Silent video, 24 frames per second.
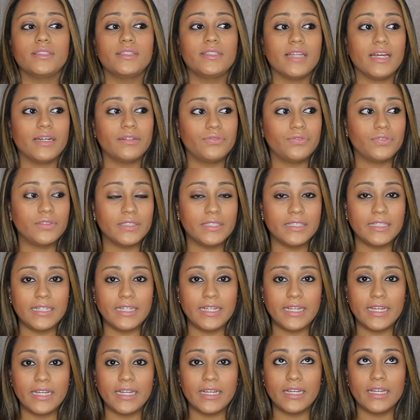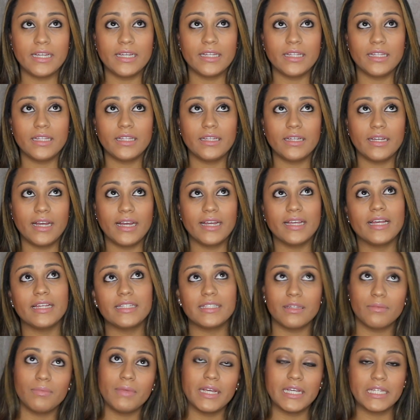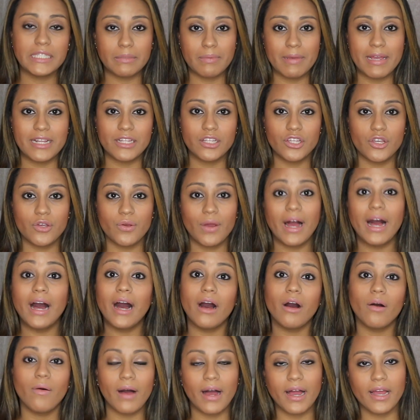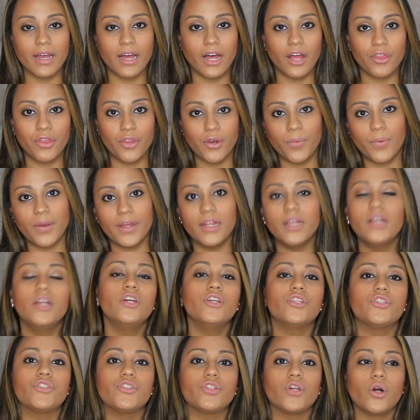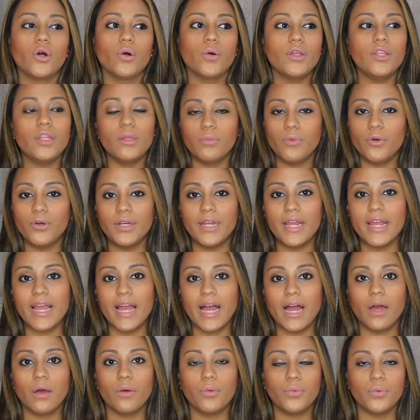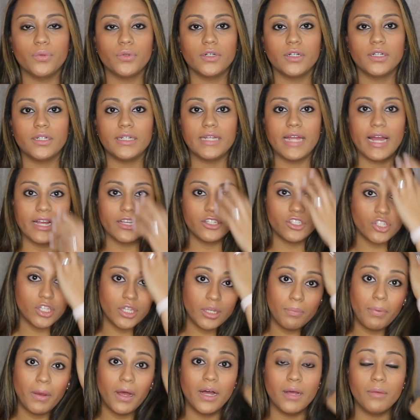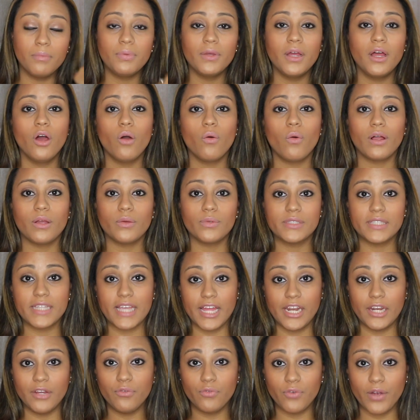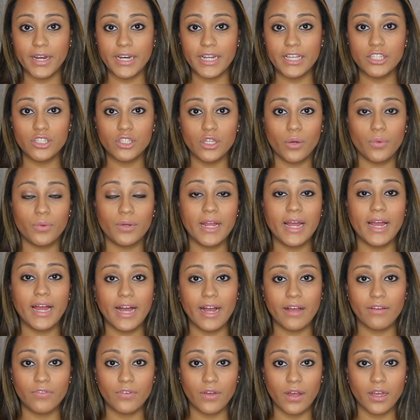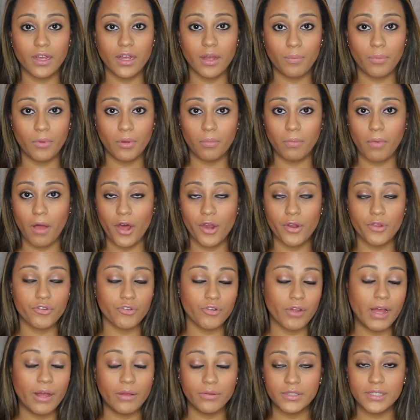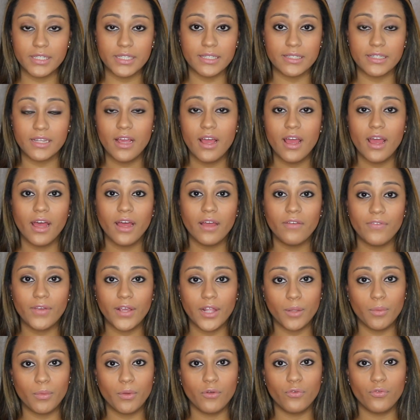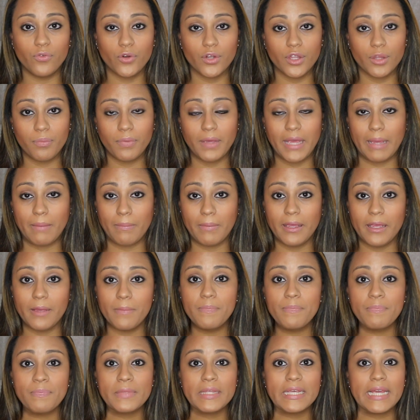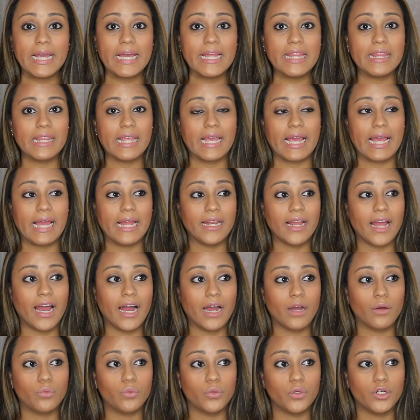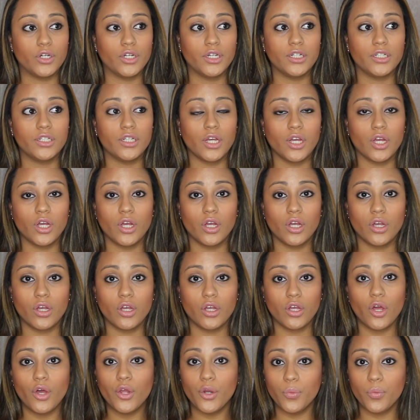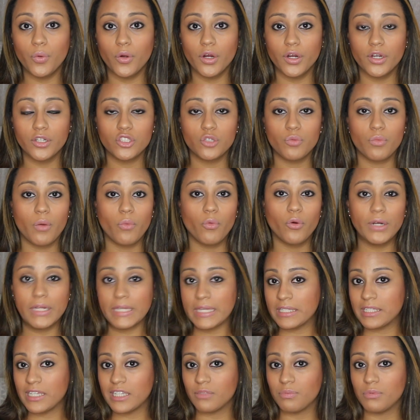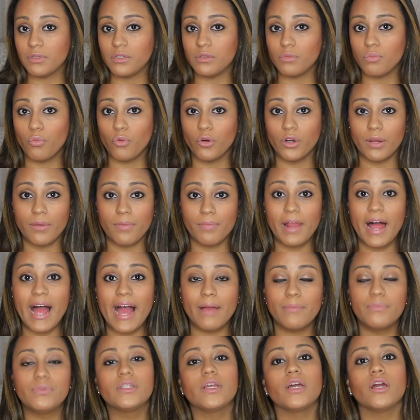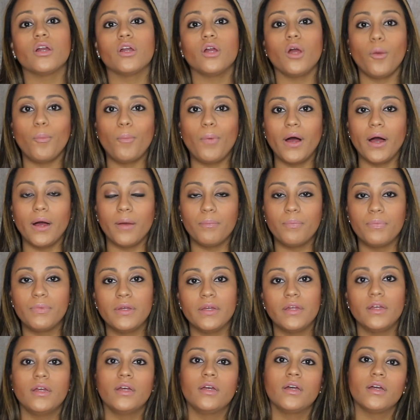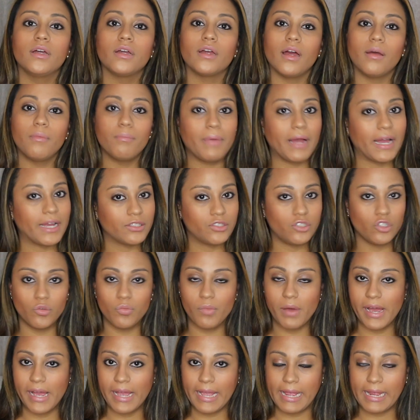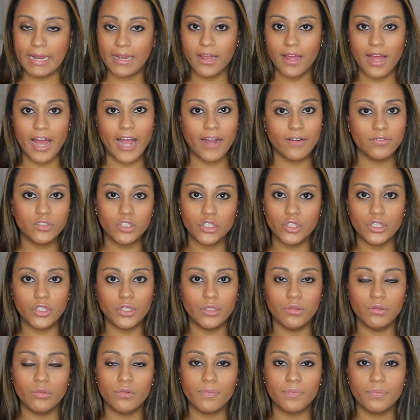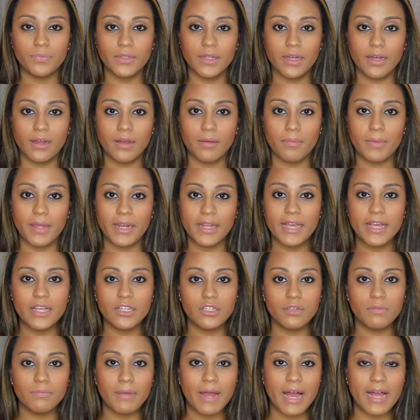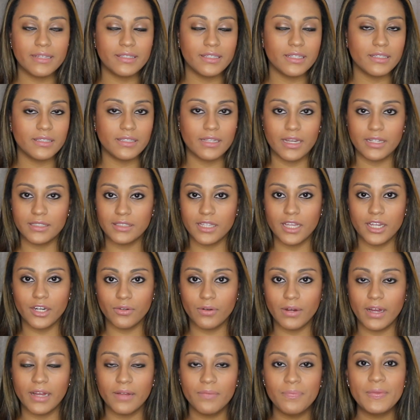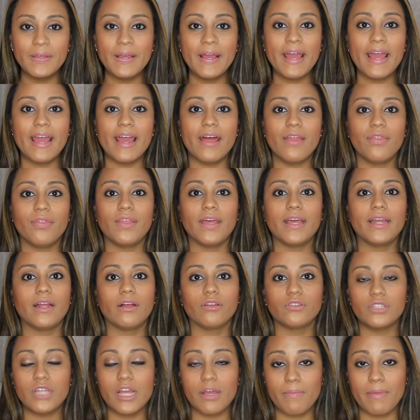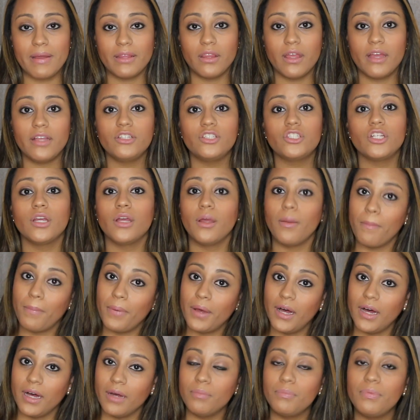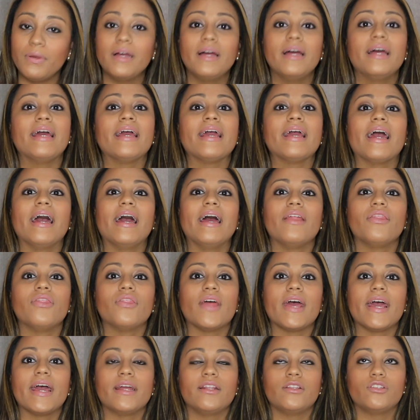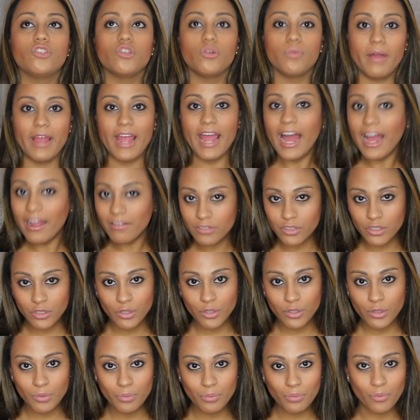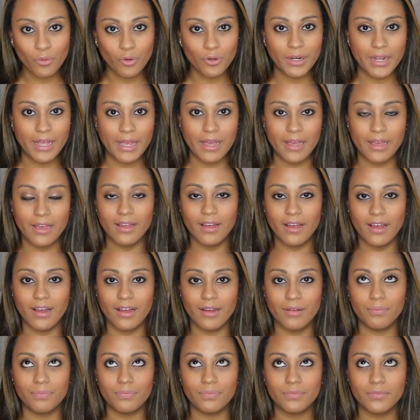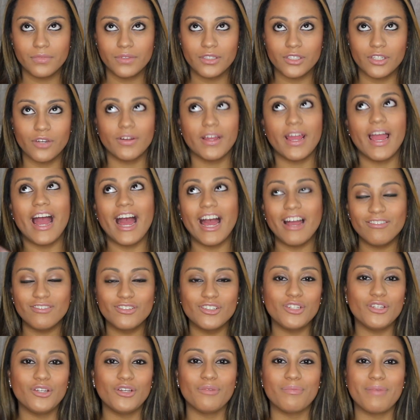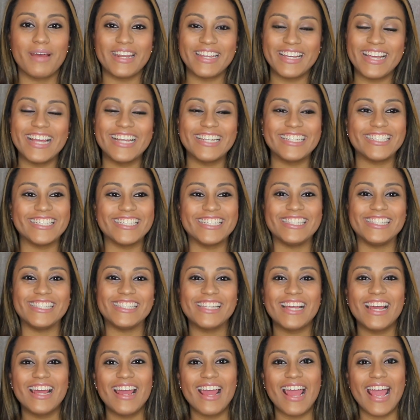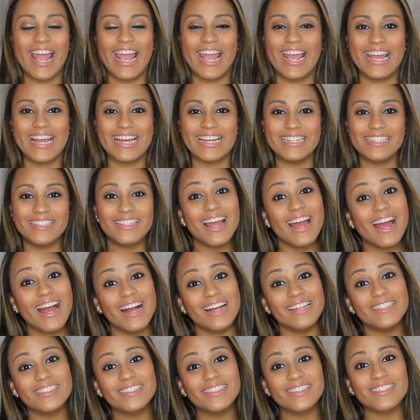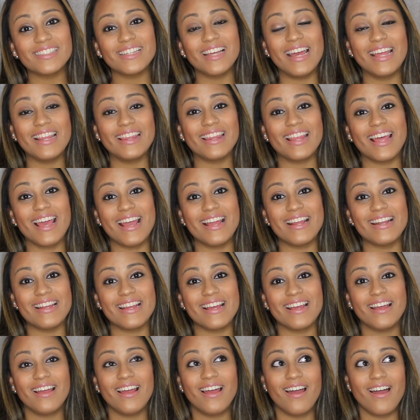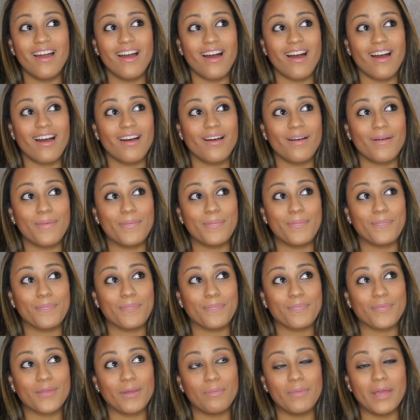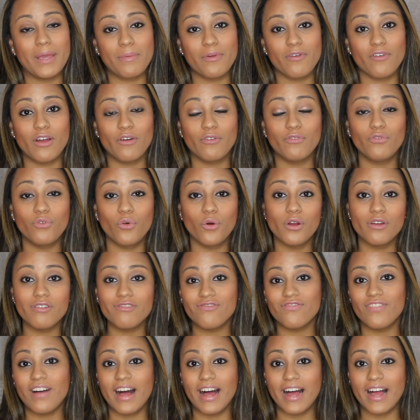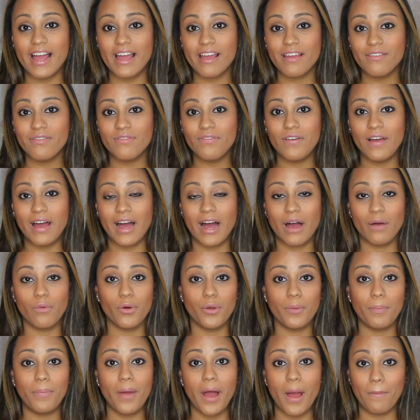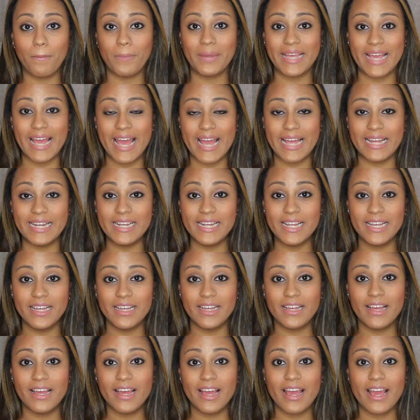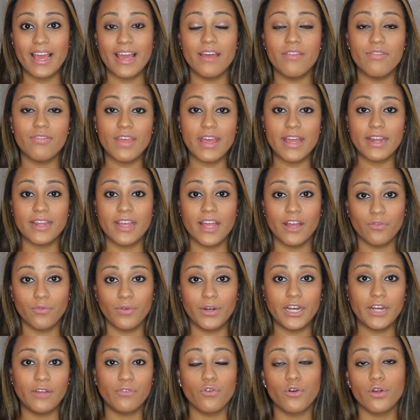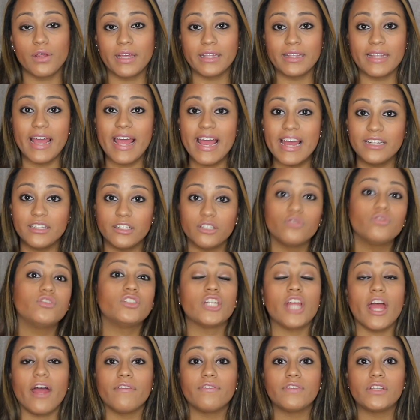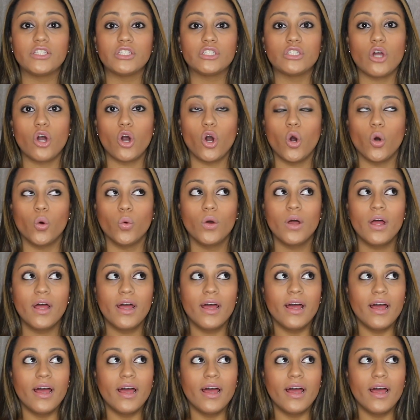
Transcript: definitely, I guess let me explain to you how I got through it. So in the morning, I would actually pump while I was getting ready. So I would have a couple of bottles or ounces available for the baby. And then I would go to work, do my morning assessment, morning labs, go pump, come back to my afternoon medication passes, etc. And then I'll take my lunch, pump, and then do my afternoon medications and tasks. And then maybe around 4 or 5, I would pump again and then get ready for like the end of shift. So